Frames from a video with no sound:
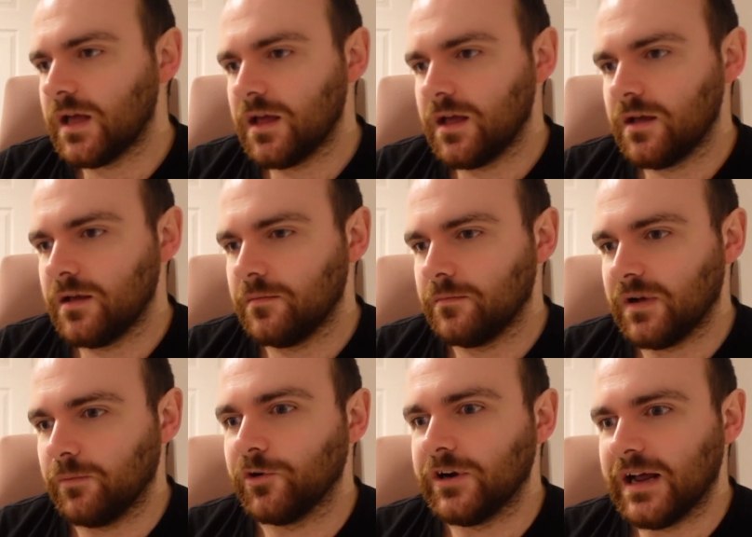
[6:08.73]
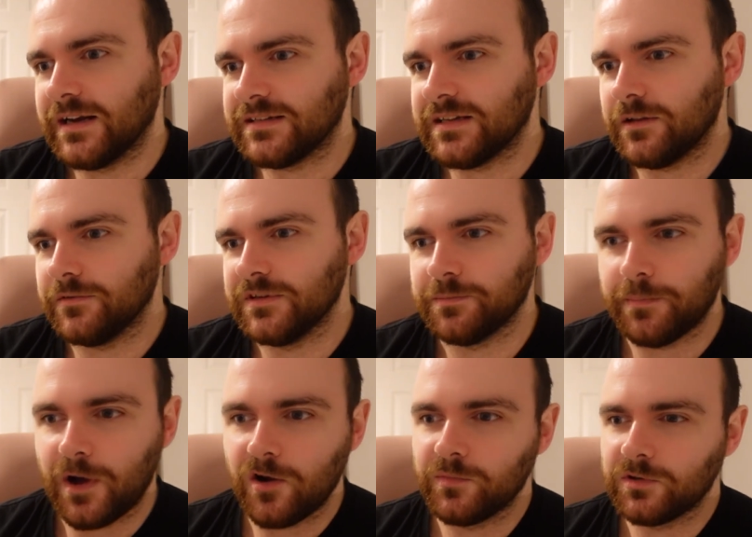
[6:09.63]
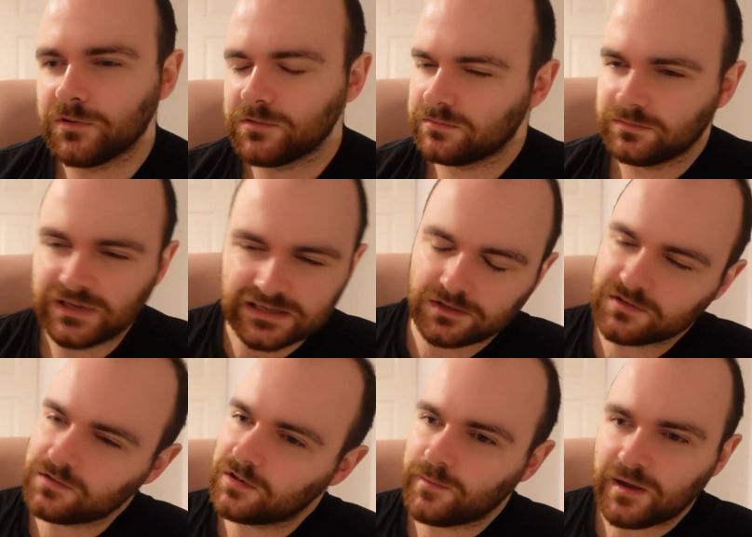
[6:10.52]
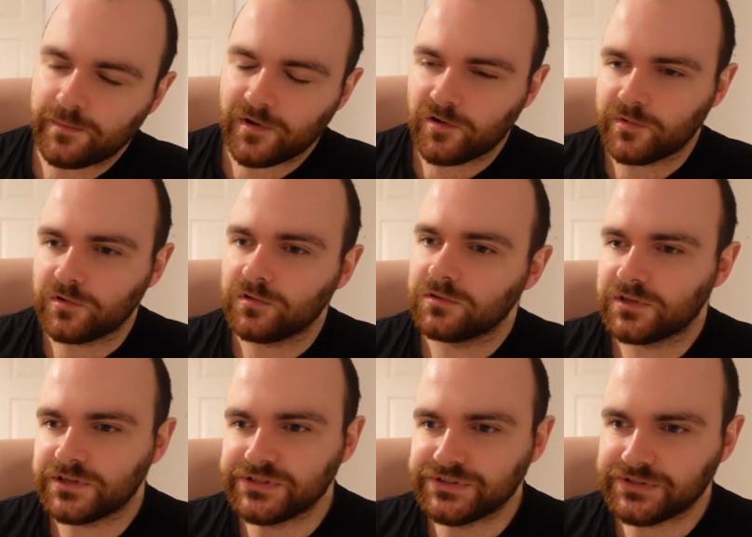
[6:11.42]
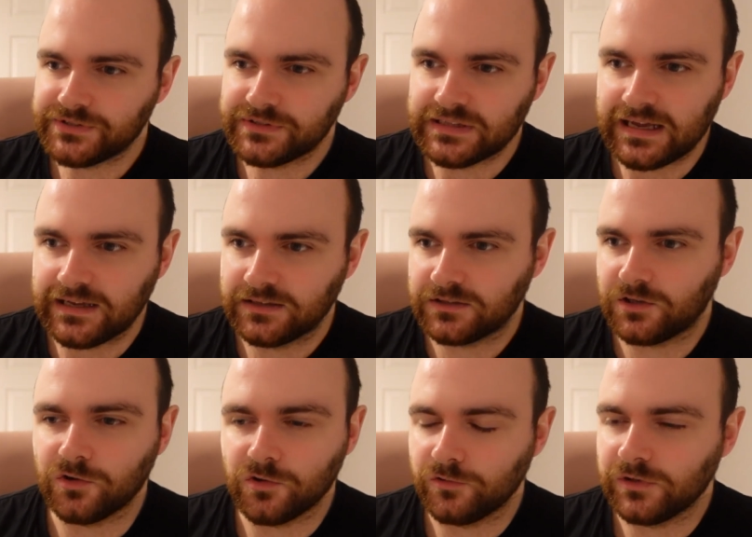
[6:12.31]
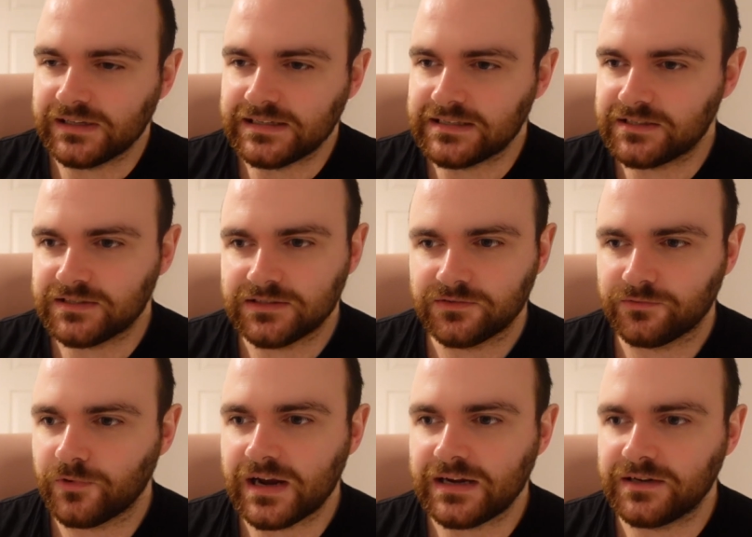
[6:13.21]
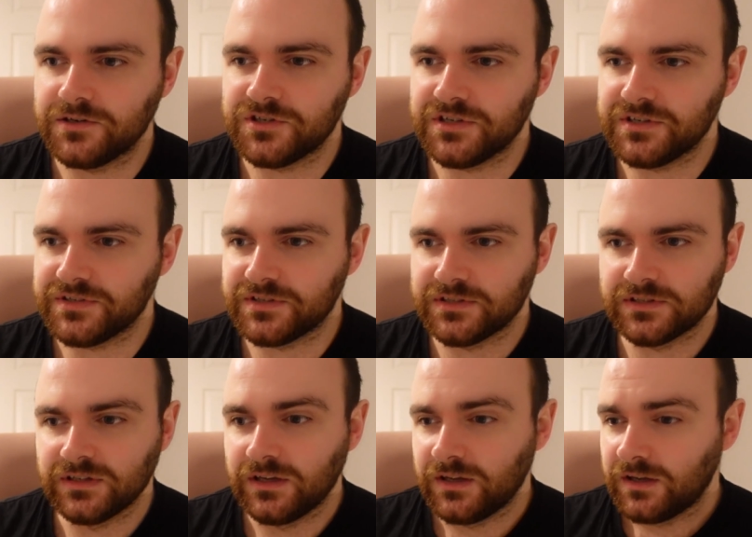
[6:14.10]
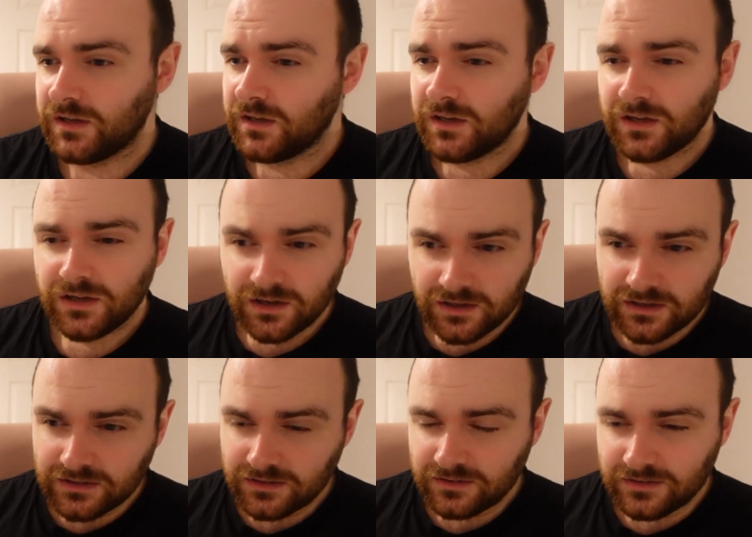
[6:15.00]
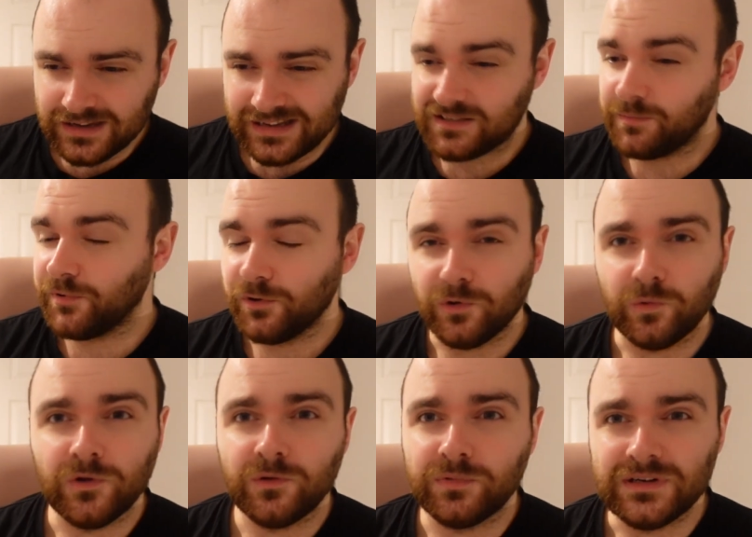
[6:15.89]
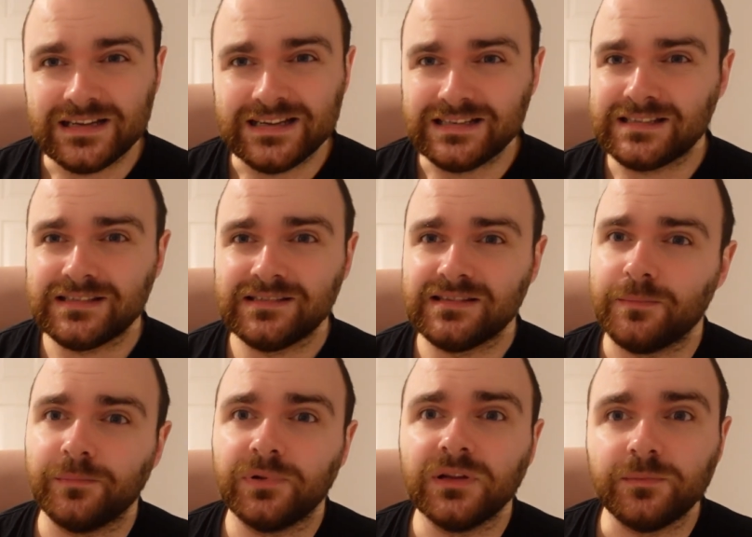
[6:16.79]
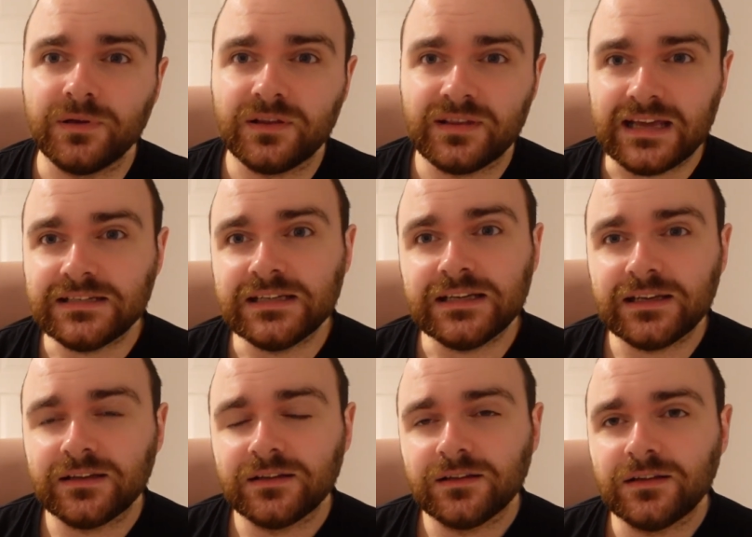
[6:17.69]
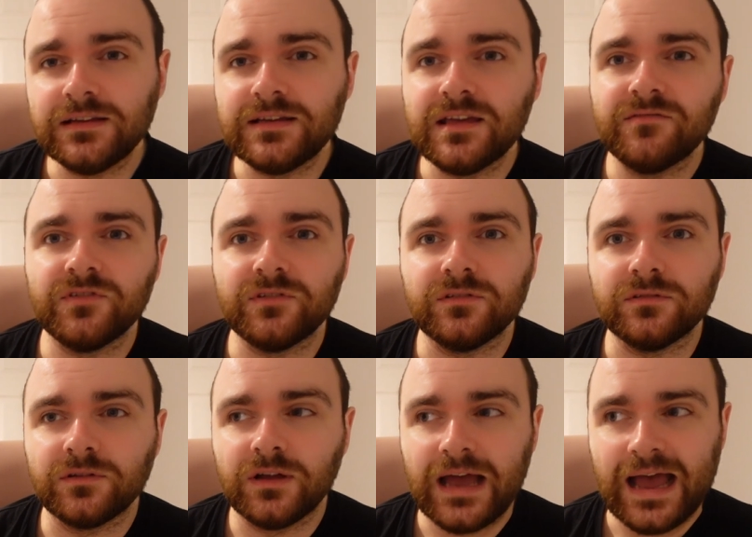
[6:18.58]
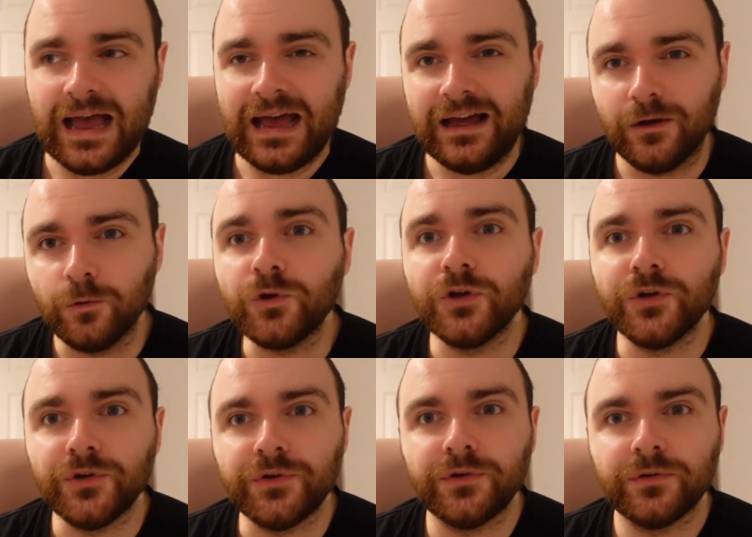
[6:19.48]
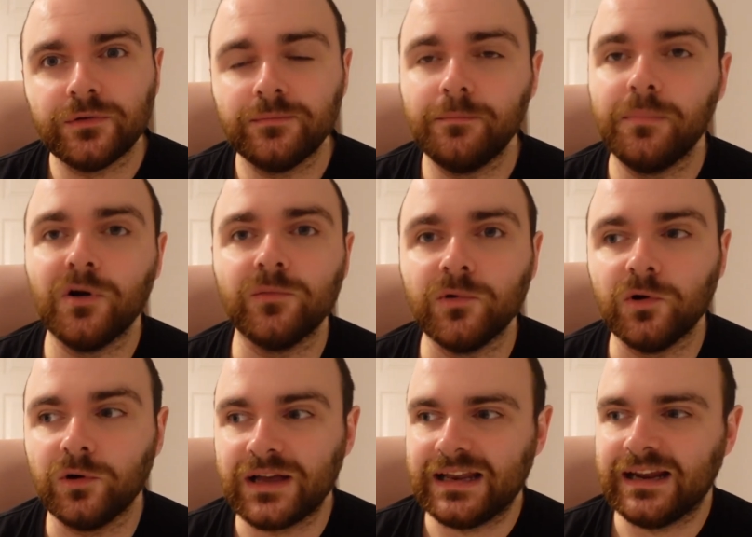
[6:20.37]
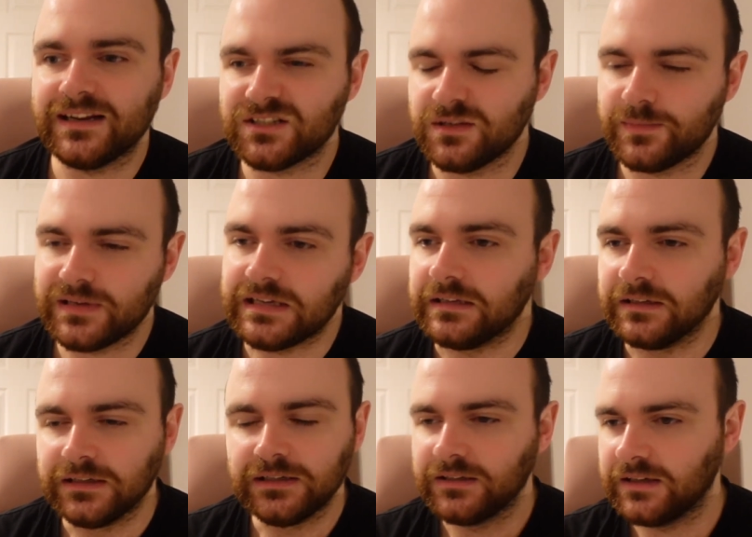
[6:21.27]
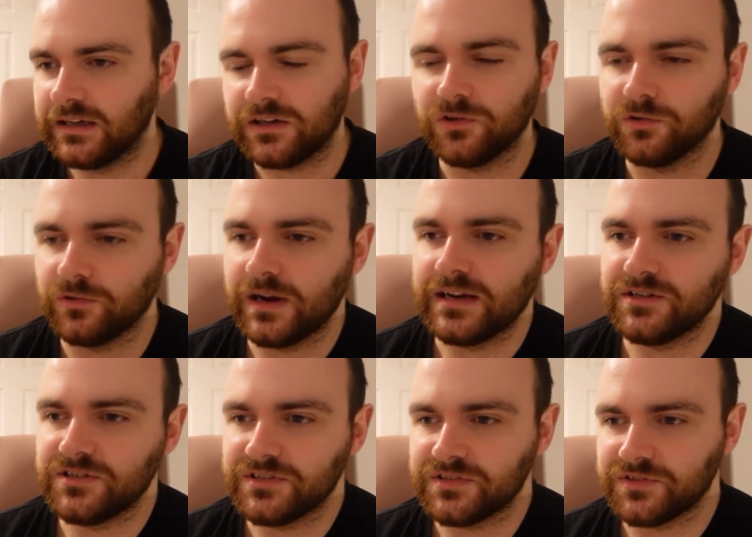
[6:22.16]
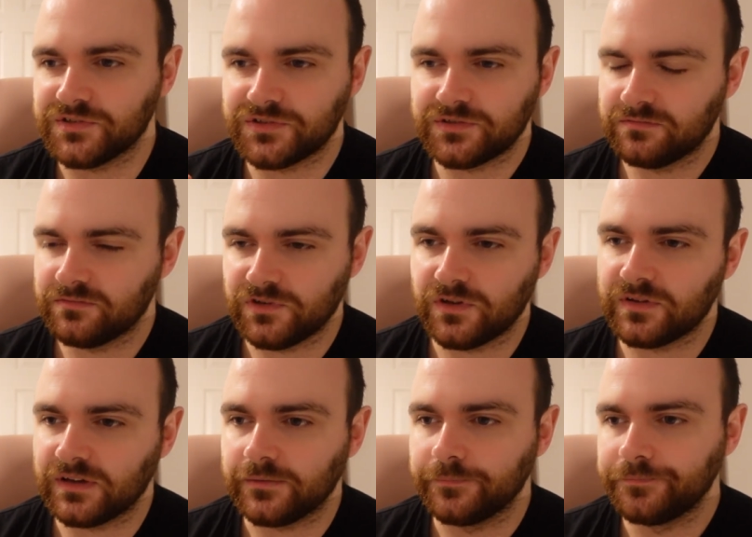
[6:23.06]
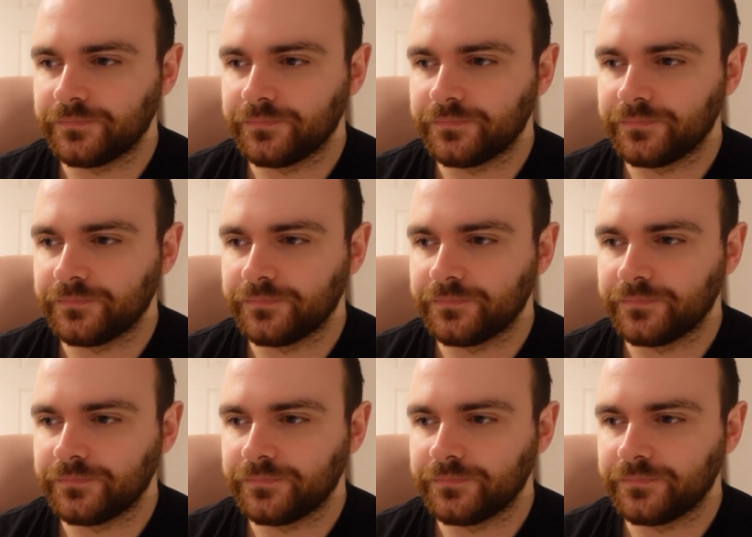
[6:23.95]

Um, I'm running out of distilleries. Bowmore, let's not talk about Bowmore because that core release range is, it's a brutal word, but it's simply pathetic given how good Bowmore can actually be that core range is just nothing.